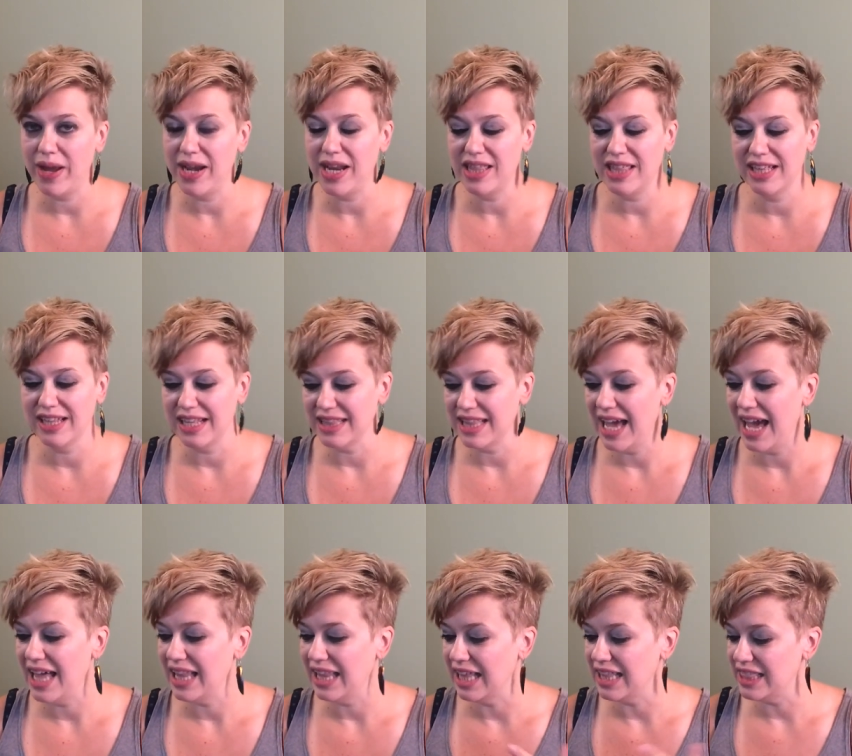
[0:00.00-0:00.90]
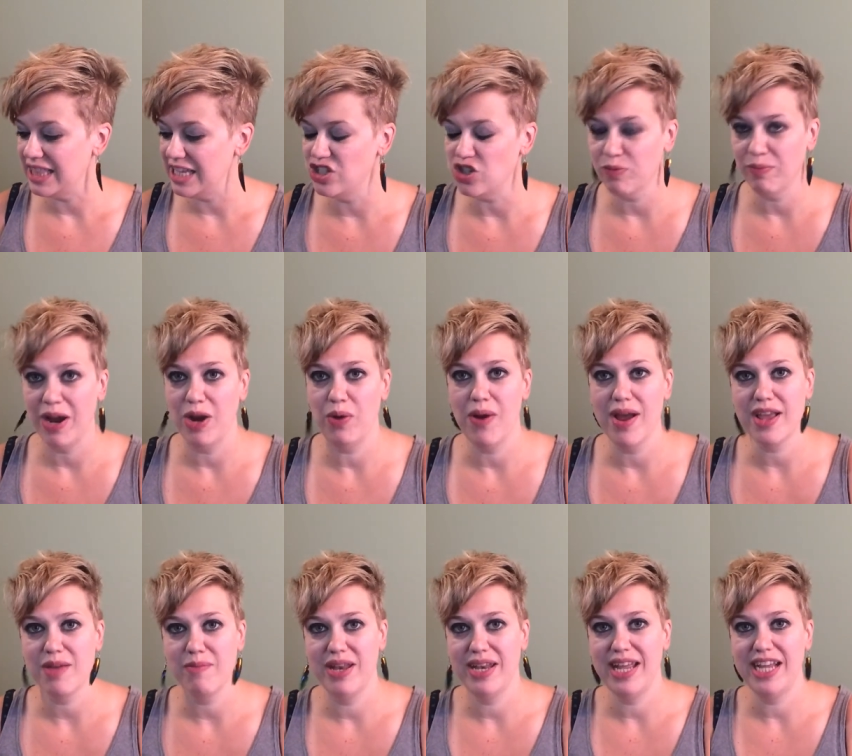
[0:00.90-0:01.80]
anything like that. Like these are my
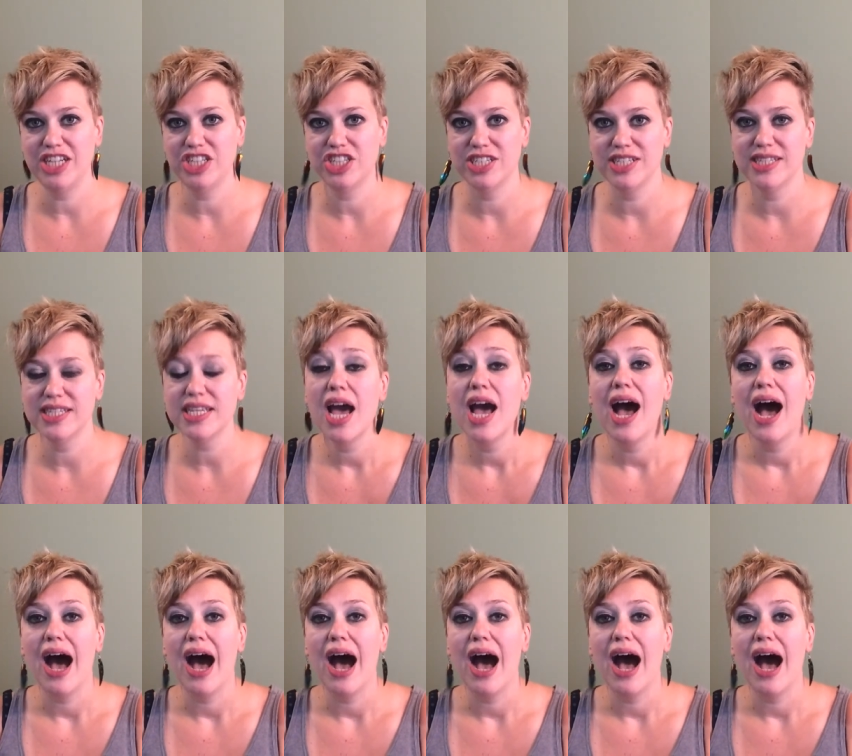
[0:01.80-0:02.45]
recommendations.